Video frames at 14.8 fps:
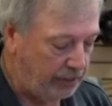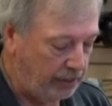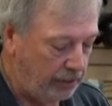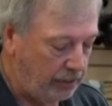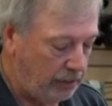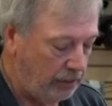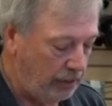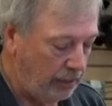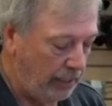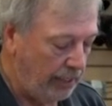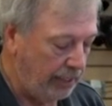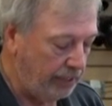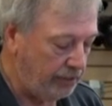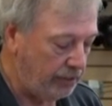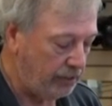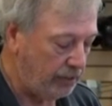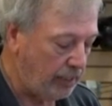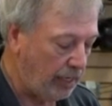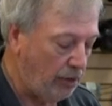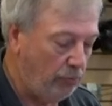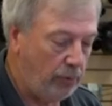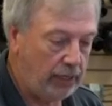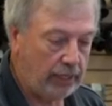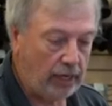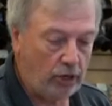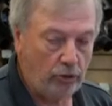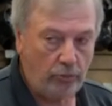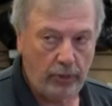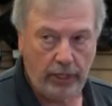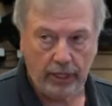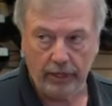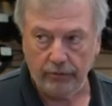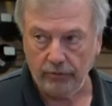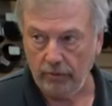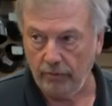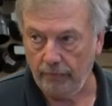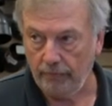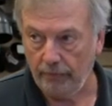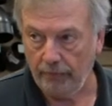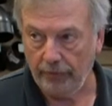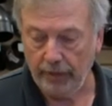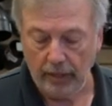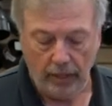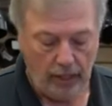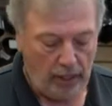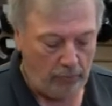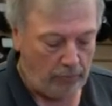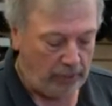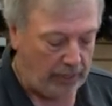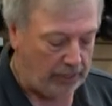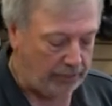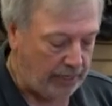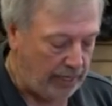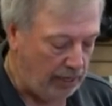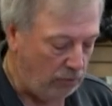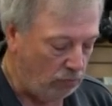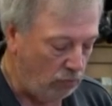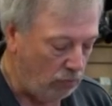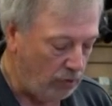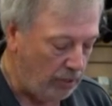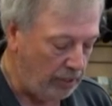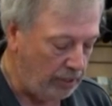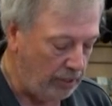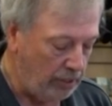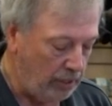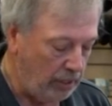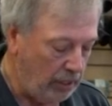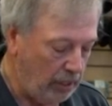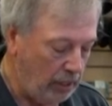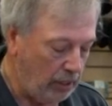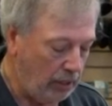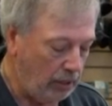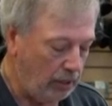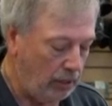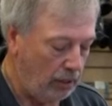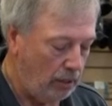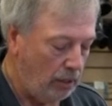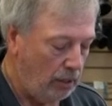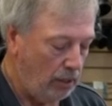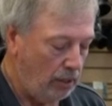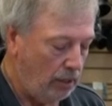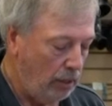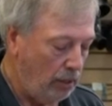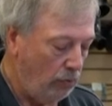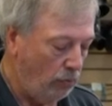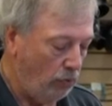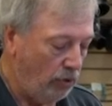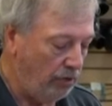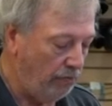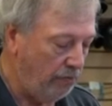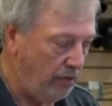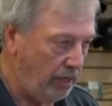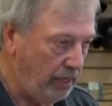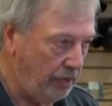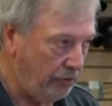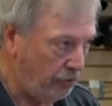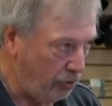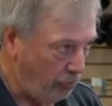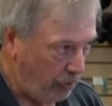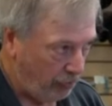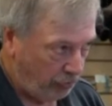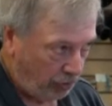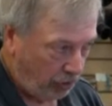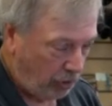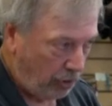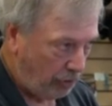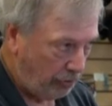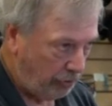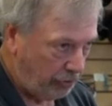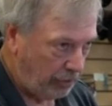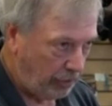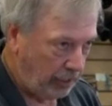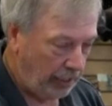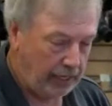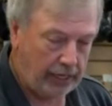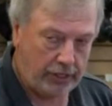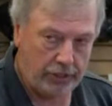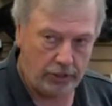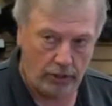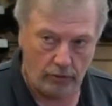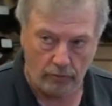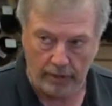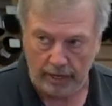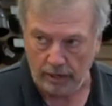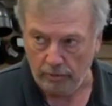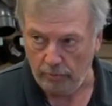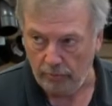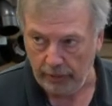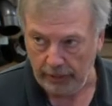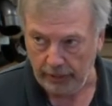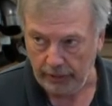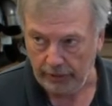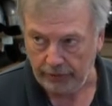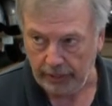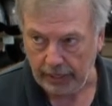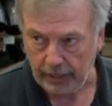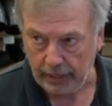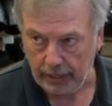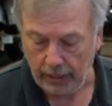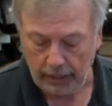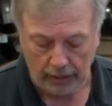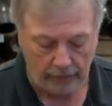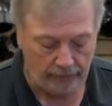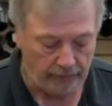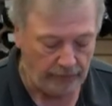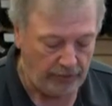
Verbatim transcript: And this, and this is how big that opening is. Because I want the one of these to be as close to the edge of the router bit as I can get.